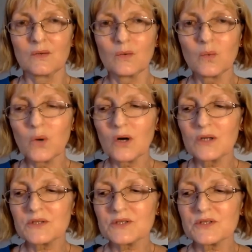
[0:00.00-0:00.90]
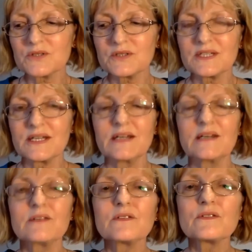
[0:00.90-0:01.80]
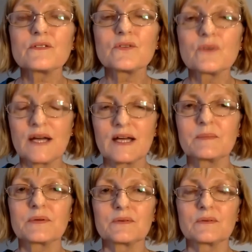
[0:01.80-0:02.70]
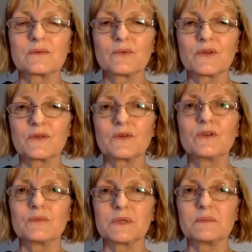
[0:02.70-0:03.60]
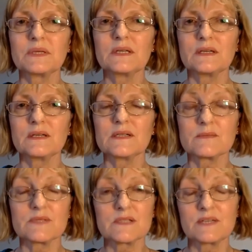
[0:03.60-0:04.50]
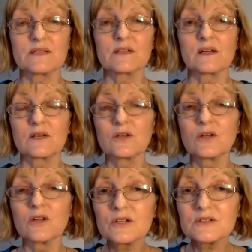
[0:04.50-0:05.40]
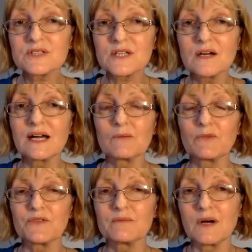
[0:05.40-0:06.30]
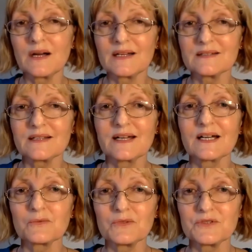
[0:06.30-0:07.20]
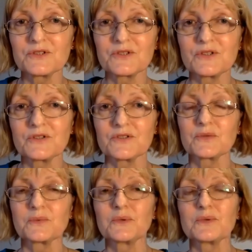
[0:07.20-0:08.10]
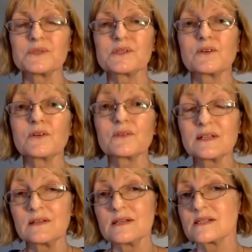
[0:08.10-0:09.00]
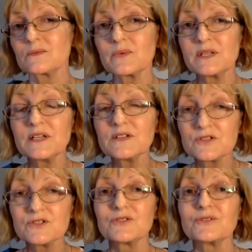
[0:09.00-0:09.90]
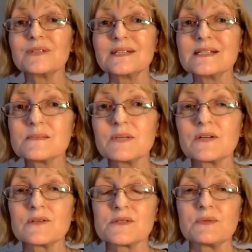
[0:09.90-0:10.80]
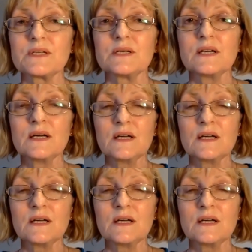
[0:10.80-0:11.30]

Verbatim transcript: What tends to happen with the human being is we spend a lot of time with the mind outward turned towards earthly things. And we need to do this because we